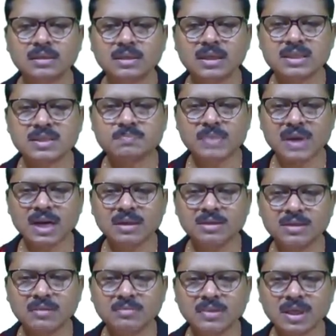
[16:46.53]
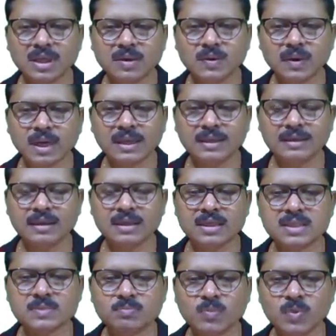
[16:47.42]
This part of the coil
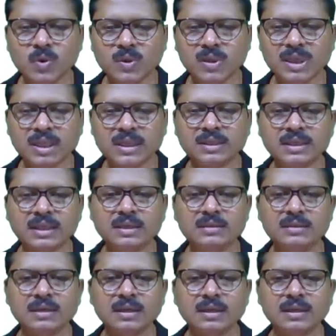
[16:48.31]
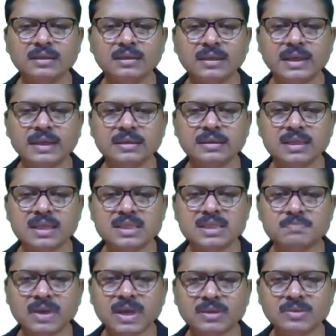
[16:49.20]
is more heated than
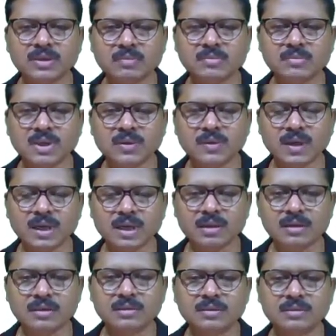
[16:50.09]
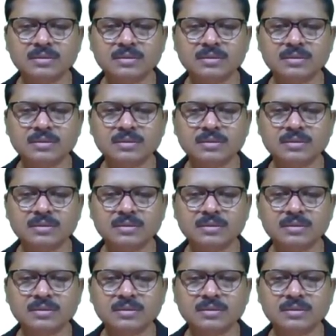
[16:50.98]
this part of the coil.